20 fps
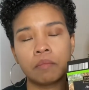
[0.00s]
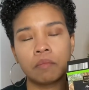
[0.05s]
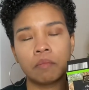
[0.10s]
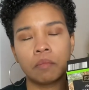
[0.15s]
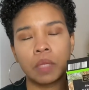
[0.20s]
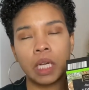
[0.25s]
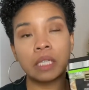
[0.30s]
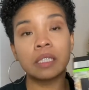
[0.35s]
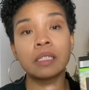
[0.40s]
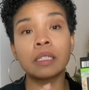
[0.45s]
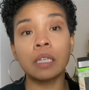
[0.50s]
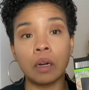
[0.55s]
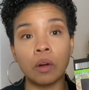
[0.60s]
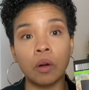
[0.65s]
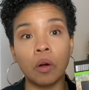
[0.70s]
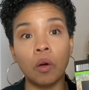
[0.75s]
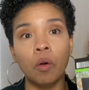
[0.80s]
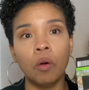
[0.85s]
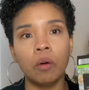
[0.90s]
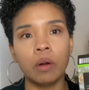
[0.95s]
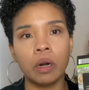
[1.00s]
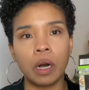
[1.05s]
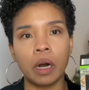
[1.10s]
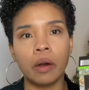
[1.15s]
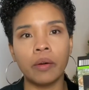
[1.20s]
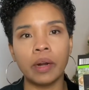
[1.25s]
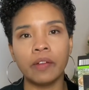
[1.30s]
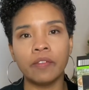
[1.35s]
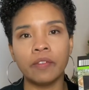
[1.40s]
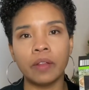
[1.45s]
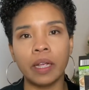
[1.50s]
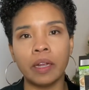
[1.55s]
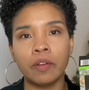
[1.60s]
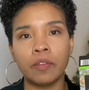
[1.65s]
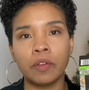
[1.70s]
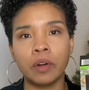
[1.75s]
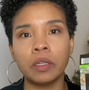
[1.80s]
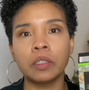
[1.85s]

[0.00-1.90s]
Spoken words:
subtle curry flavor,